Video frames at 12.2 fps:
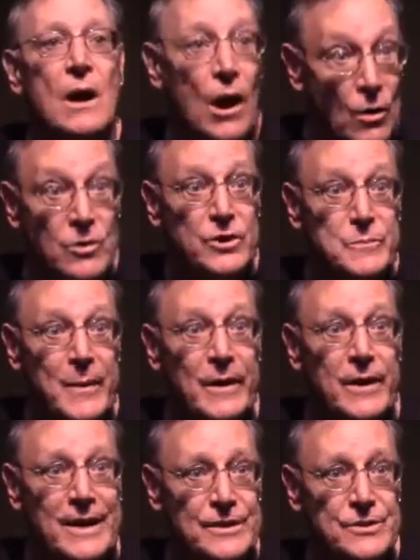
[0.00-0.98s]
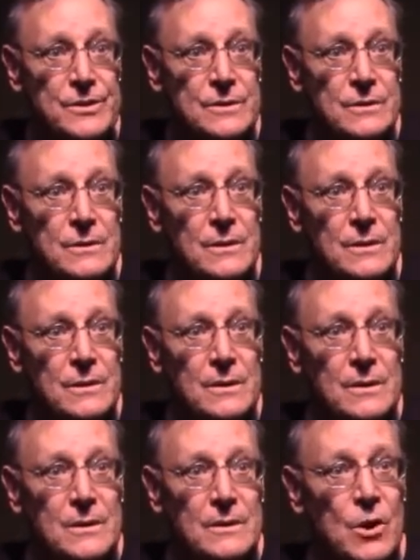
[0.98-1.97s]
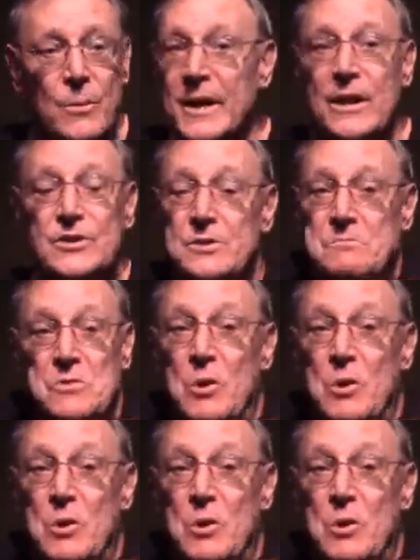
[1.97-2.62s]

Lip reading: our own experience. Nobody else